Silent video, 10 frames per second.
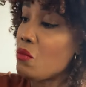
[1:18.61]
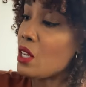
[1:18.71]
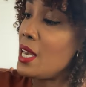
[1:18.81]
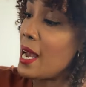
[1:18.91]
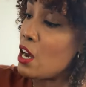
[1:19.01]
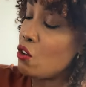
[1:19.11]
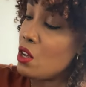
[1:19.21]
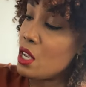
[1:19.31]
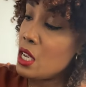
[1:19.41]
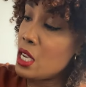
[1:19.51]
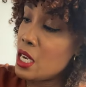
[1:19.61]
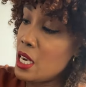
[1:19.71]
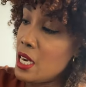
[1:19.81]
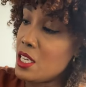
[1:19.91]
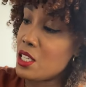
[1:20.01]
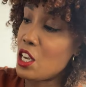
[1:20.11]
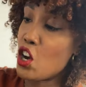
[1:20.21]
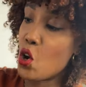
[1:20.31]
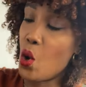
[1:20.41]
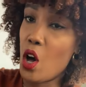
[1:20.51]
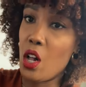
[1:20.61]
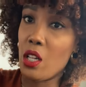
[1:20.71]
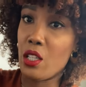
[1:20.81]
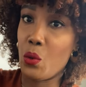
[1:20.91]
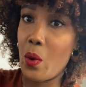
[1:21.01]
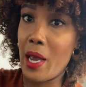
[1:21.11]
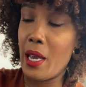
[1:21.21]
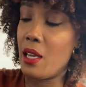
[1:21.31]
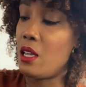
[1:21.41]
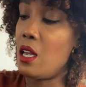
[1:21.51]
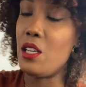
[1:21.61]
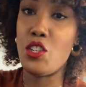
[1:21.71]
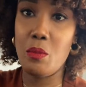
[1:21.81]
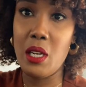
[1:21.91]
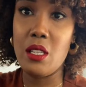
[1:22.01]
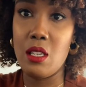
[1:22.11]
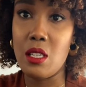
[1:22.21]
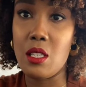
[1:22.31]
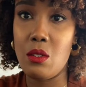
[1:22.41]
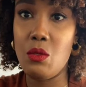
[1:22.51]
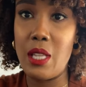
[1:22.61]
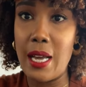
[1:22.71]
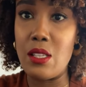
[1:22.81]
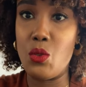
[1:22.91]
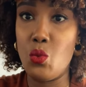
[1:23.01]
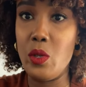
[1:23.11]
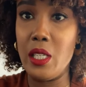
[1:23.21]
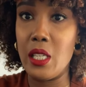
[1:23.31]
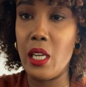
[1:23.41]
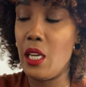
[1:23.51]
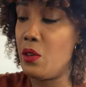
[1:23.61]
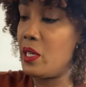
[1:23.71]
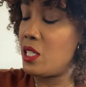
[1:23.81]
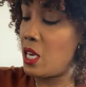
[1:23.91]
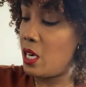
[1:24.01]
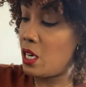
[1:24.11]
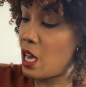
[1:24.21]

Now, it doesn't go all the way, and to me, that's really irritating.